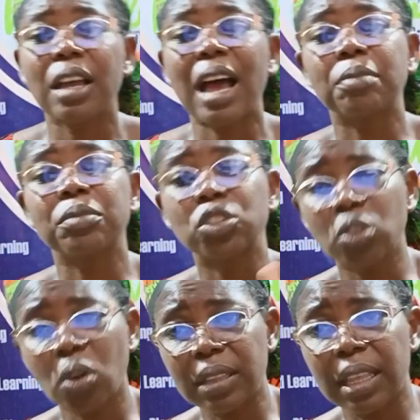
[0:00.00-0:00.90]
and be
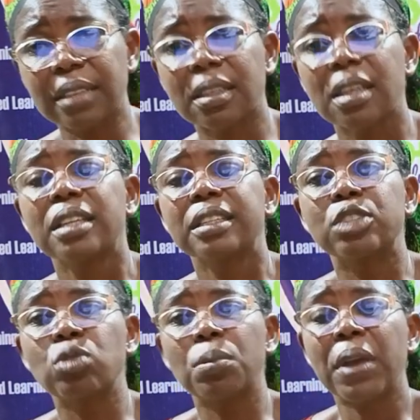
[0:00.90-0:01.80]
sure that
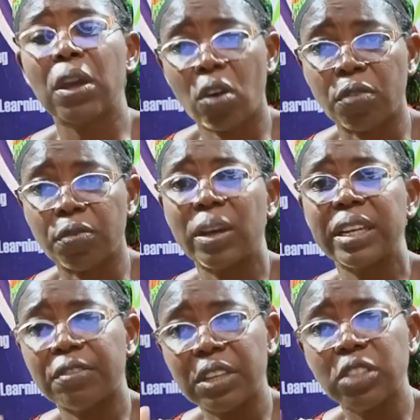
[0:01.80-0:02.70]
it will pay off when
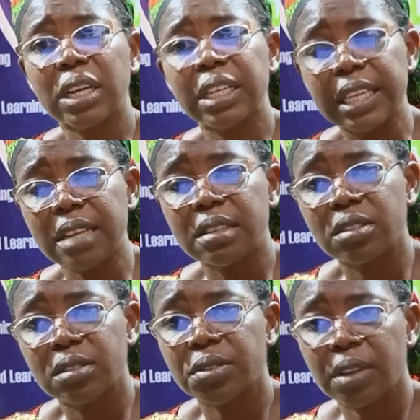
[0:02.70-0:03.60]
they eventually get
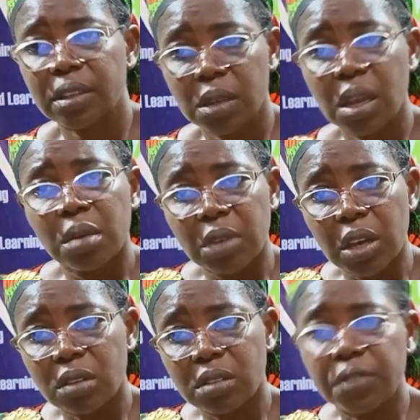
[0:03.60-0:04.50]
these serious.
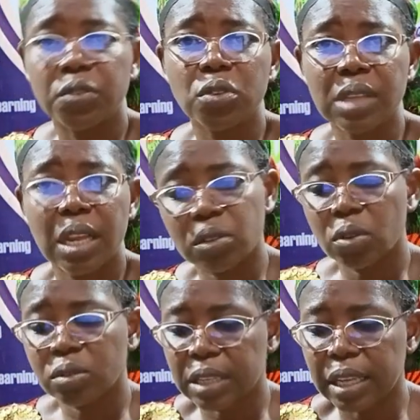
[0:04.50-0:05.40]
Because if users
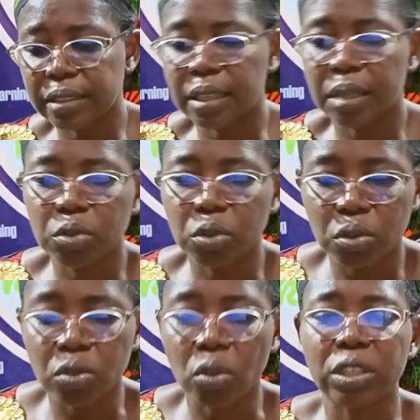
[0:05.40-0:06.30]
don't get them to
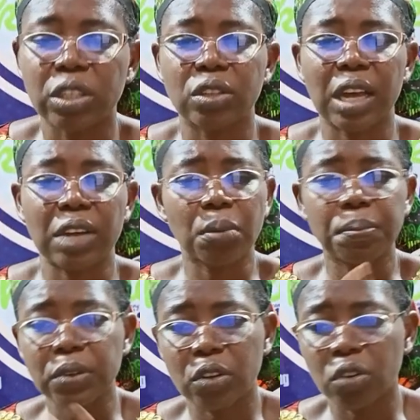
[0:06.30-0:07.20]
use, or they are
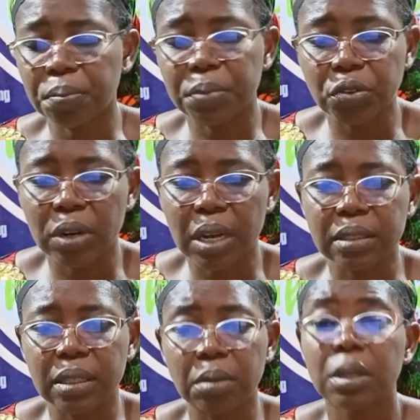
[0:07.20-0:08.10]
not they don't
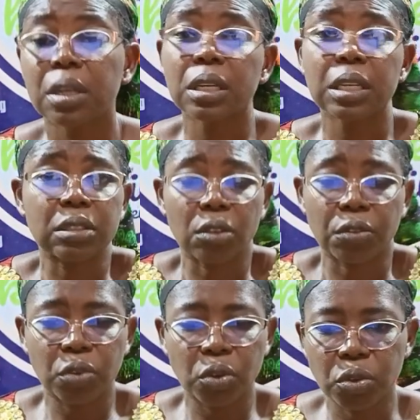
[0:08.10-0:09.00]
patronize them, it's of
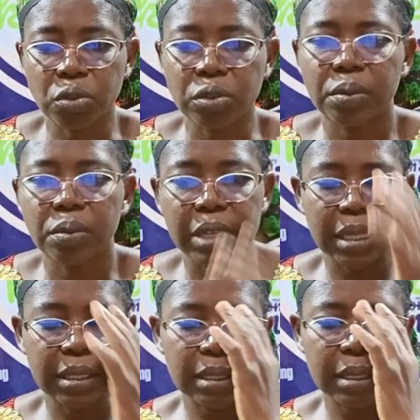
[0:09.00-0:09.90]
no use
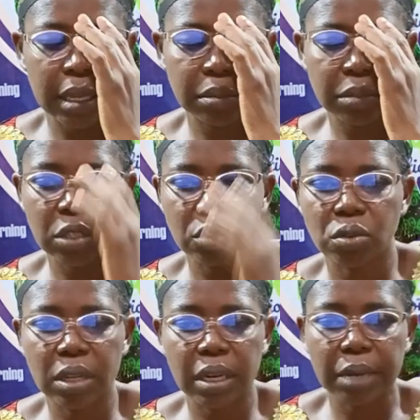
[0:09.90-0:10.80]
getting them into
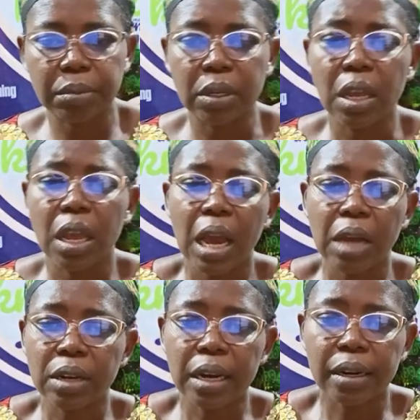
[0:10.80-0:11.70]
the library.
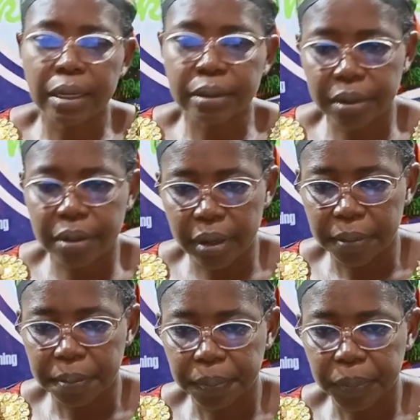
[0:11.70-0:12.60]
Another criteria
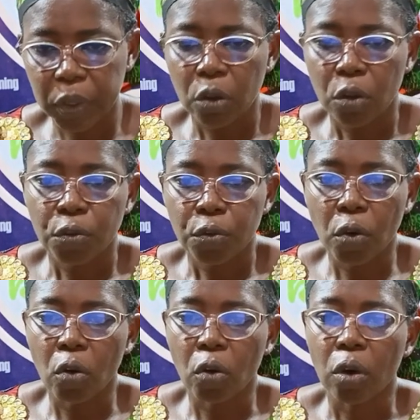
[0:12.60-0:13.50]

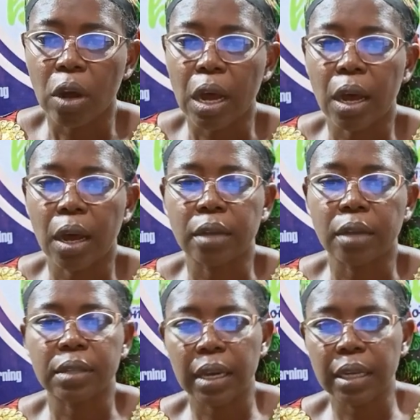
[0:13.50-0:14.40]
for
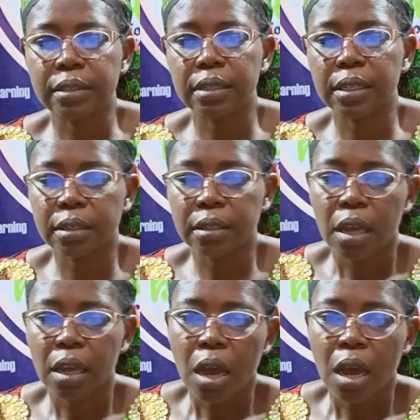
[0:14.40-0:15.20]
selecting